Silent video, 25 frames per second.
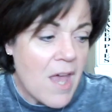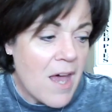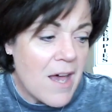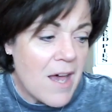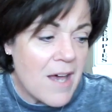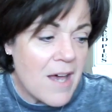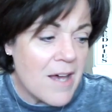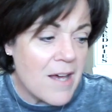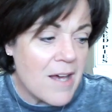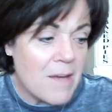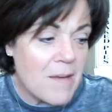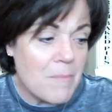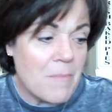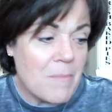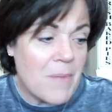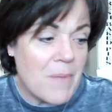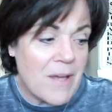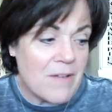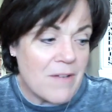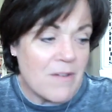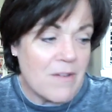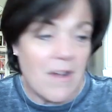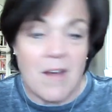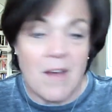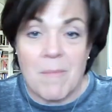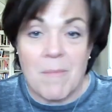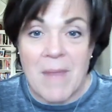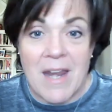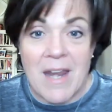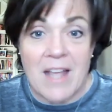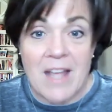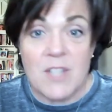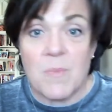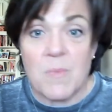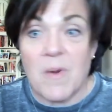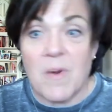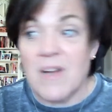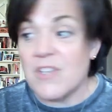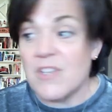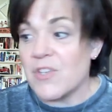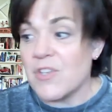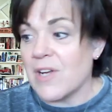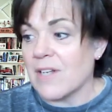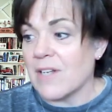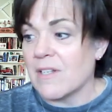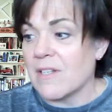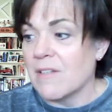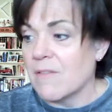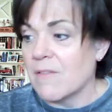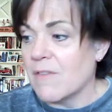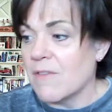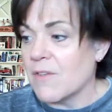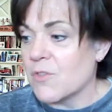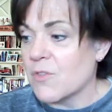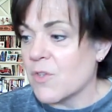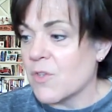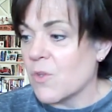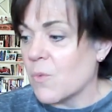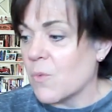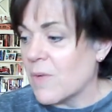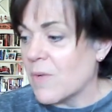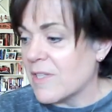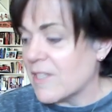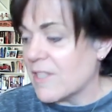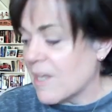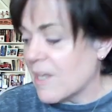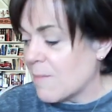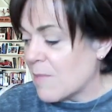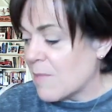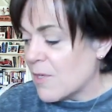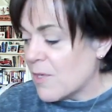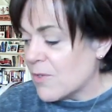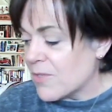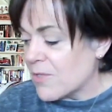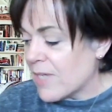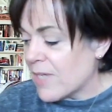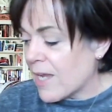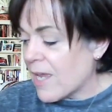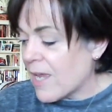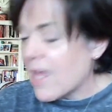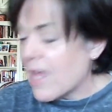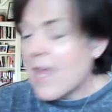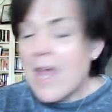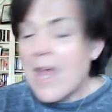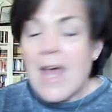But on my next project, those are the ones I'm using.